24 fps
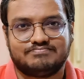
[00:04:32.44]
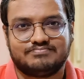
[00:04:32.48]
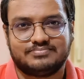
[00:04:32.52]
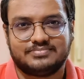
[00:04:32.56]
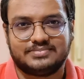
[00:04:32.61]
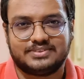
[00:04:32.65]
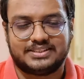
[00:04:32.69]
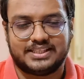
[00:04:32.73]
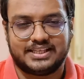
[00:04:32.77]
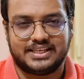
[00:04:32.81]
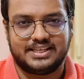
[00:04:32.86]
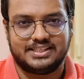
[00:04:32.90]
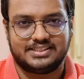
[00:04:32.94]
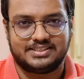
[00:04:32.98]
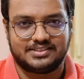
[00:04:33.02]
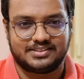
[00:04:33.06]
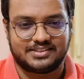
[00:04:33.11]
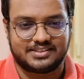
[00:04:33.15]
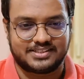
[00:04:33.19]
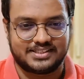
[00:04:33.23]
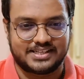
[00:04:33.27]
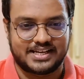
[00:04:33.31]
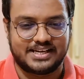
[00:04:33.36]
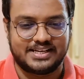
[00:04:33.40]
there's
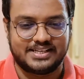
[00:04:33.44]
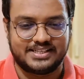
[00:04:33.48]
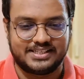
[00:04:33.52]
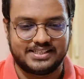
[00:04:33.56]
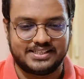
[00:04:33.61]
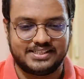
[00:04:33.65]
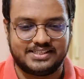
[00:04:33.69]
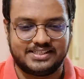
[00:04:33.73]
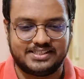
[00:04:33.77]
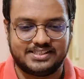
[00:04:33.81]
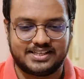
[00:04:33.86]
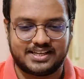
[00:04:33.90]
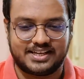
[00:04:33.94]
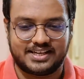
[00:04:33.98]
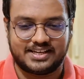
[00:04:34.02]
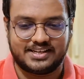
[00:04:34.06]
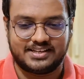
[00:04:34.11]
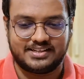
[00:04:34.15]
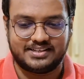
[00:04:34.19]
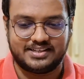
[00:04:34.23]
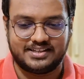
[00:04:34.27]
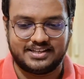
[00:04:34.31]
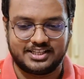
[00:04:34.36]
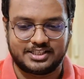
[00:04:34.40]
a reality
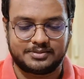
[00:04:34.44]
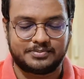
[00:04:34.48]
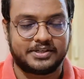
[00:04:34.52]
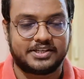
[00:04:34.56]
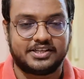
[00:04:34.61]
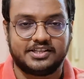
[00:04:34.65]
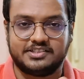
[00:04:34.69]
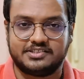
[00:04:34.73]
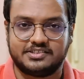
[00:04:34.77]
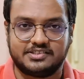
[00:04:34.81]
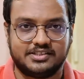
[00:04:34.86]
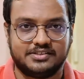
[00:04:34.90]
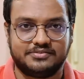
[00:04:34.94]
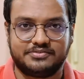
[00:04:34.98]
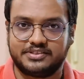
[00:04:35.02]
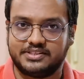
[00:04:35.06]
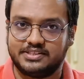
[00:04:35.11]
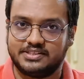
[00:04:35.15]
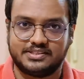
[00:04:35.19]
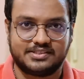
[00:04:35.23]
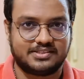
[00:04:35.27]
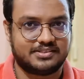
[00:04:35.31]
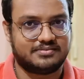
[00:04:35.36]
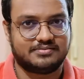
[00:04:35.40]
and an expectation
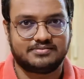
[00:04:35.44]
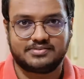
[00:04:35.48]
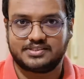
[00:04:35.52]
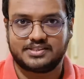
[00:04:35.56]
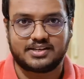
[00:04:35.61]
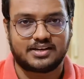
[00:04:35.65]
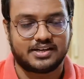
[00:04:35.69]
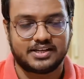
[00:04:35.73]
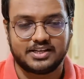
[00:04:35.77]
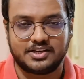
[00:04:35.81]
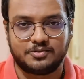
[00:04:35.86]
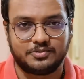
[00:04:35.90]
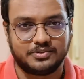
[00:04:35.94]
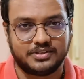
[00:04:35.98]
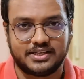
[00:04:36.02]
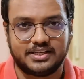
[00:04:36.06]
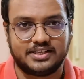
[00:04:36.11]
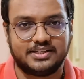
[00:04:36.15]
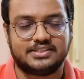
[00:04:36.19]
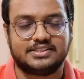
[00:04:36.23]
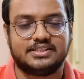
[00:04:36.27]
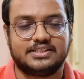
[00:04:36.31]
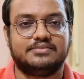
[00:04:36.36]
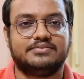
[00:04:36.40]
difference starting out there
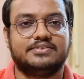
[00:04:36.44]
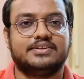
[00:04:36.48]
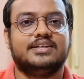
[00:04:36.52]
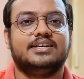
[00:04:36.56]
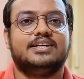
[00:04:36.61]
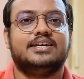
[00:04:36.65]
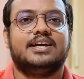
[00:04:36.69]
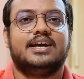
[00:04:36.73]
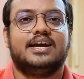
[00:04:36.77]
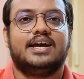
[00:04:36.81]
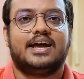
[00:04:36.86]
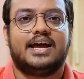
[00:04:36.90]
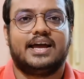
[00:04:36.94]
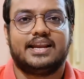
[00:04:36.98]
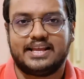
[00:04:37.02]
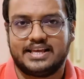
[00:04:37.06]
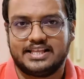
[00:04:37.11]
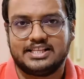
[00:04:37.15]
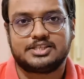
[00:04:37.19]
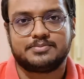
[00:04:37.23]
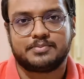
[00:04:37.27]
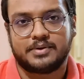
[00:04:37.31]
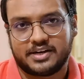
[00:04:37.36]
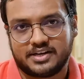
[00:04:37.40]
itself. And
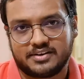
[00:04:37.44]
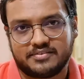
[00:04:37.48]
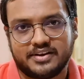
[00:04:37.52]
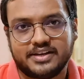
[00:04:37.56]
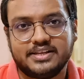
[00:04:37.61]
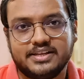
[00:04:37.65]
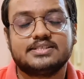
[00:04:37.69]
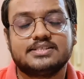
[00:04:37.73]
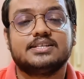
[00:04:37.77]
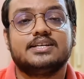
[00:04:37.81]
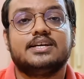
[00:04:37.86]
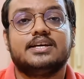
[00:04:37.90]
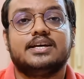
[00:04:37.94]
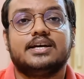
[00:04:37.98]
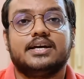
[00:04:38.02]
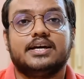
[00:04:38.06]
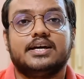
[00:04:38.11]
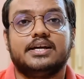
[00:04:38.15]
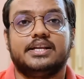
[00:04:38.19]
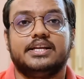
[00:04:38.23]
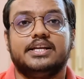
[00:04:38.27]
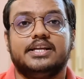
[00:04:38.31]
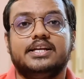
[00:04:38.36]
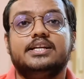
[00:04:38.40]
hence my advice,
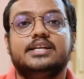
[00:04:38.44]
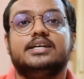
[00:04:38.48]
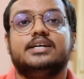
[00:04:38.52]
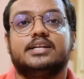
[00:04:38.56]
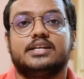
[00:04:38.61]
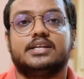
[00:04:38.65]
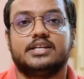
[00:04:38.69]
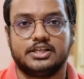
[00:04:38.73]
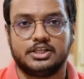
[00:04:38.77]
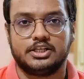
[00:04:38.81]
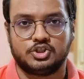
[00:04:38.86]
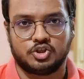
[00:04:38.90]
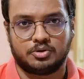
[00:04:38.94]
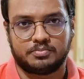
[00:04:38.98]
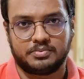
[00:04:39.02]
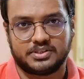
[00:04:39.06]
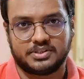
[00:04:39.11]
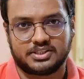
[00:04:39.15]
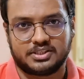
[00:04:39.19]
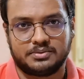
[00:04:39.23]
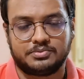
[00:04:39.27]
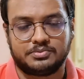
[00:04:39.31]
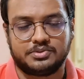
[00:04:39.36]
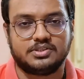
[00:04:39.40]
read real job
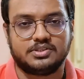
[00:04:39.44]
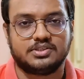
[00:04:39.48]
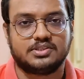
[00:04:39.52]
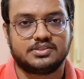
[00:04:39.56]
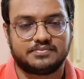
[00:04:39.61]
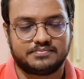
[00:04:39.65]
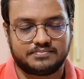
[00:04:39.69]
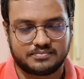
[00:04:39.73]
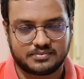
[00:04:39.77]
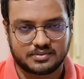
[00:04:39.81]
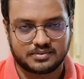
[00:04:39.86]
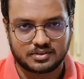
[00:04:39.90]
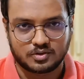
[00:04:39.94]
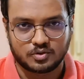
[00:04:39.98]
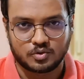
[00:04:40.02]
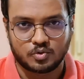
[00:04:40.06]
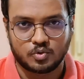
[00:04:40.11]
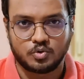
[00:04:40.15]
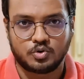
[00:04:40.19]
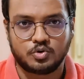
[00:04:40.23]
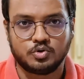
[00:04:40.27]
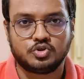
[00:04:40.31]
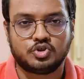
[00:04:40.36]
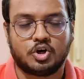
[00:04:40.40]
descriptions.
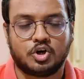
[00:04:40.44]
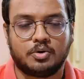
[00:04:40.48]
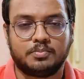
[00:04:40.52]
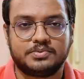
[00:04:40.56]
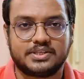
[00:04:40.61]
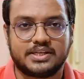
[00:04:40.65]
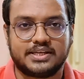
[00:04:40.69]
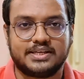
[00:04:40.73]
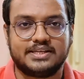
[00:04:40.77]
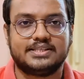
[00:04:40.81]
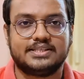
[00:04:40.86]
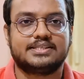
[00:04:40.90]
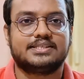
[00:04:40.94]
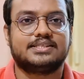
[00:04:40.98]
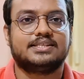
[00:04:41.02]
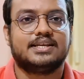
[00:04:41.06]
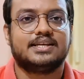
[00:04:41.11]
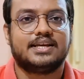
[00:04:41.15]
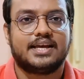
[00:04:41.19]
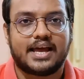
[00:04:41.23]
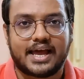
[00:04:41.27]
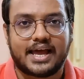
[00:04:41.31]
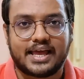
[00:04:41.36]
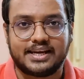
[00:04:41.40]
Go to job sites
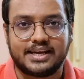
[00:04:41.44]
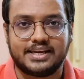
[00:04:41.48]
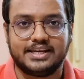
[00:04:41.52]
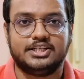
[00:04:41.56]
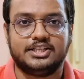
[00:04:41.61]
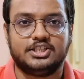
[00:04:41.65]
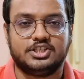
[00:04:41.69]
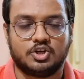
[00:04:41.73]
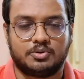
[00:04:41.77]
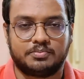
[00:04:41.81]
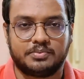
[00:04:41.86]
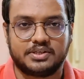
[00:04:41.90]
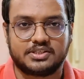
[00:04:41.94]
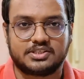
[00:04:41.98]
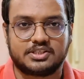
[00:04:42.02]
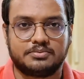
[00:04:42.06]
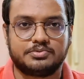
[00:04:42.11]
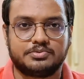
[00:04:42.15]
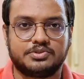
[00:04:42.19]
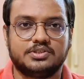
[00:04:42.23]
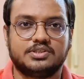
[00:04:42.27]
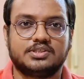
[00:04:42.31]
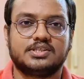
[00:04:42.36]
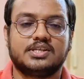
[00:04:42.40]
and read job
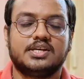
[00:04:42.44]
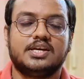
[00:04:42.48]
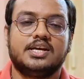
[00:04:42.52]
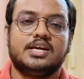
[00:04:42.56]
descriptions.